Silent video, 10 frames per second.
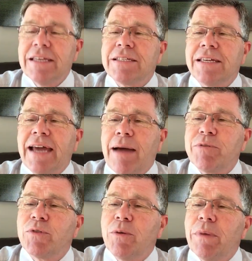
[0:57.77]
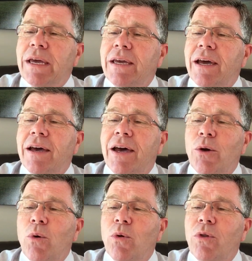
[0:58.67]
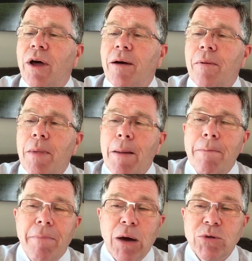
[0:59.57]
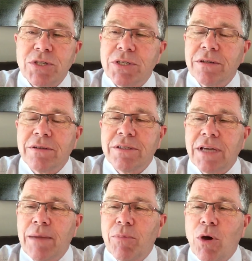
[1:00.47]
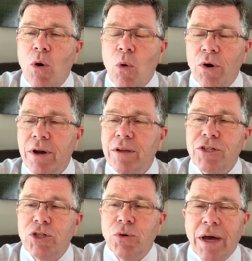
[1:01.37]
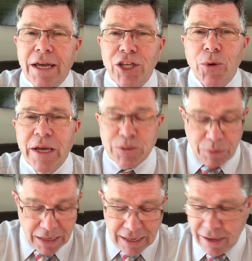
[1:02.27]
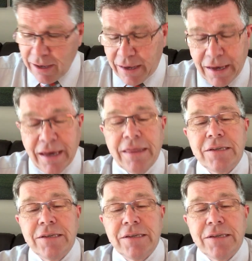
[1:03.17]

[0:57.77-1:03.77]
adapts from an old mouse type cord to USB, and